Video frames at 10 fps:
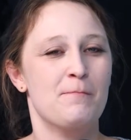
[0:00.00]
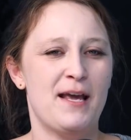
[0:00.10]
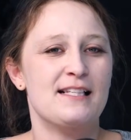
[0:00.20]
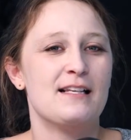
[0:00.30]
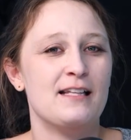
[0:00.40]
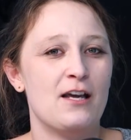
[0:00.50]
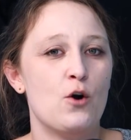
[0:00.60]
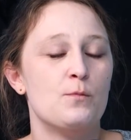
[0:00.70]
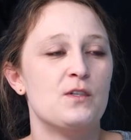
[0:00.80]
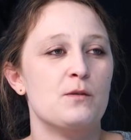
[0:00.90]
basically
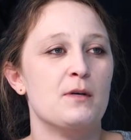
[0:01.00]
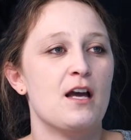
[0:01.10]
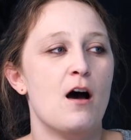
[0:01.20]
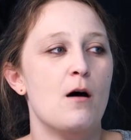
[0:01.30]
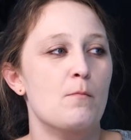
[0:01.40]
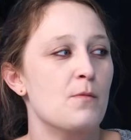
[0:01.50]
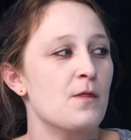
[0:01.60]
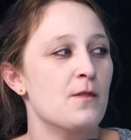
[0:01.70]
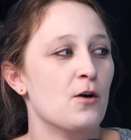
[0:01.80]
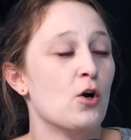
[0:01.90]
hopes to become
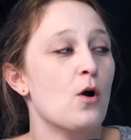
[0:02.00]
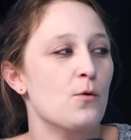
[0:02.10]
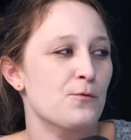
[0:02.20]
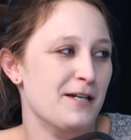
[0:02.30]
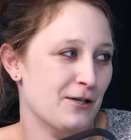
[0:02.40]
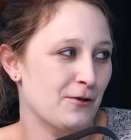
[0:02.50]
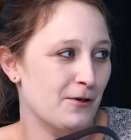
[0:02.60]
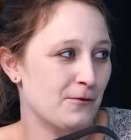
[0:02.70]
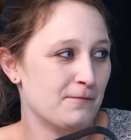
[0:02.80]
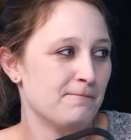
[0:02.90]
her own hero.